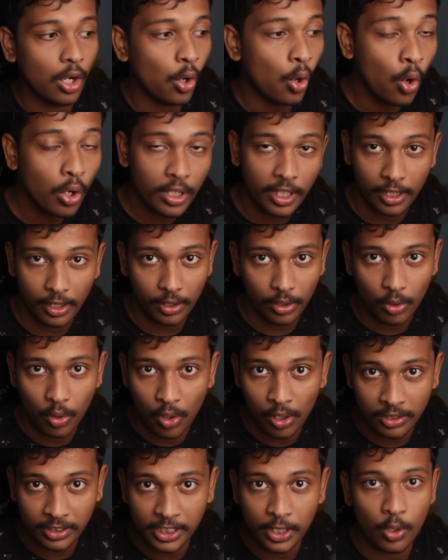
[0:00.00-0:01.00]
owner
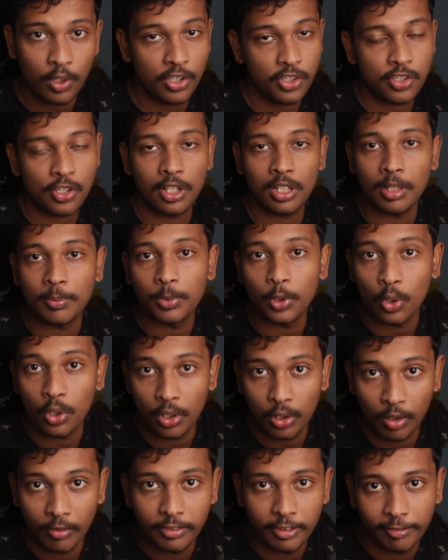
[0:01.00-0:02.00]
or the original
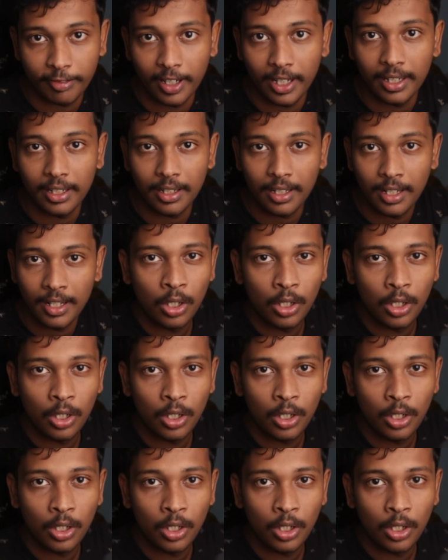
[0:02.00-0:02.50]
uploader of the file.